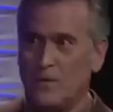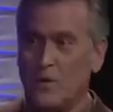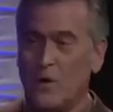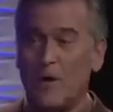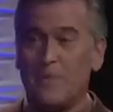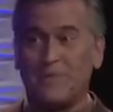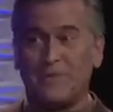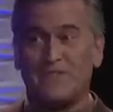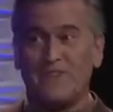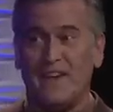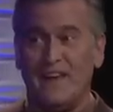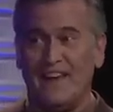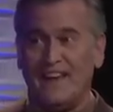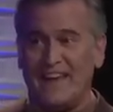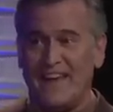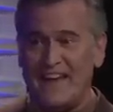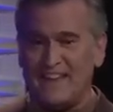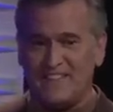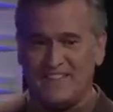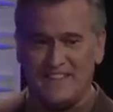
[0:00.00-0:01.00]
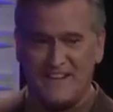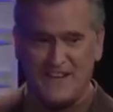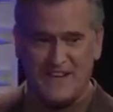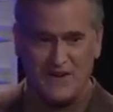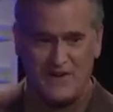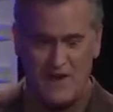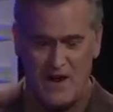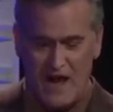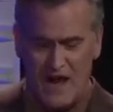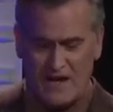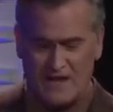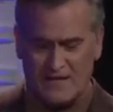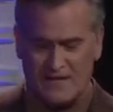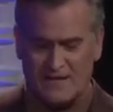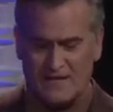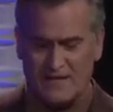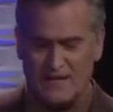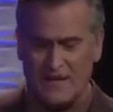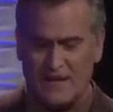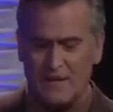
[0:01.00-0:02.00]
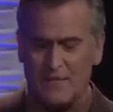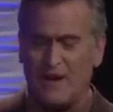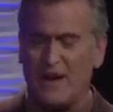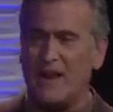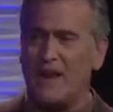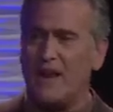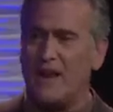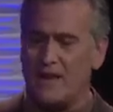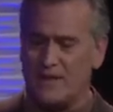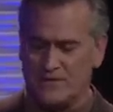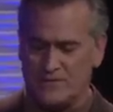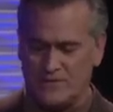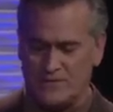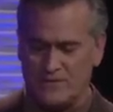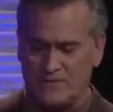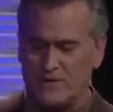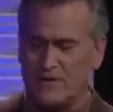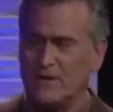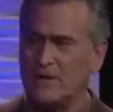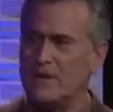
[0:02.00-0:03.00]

Whoopsie, that's incorrect. Anybody else?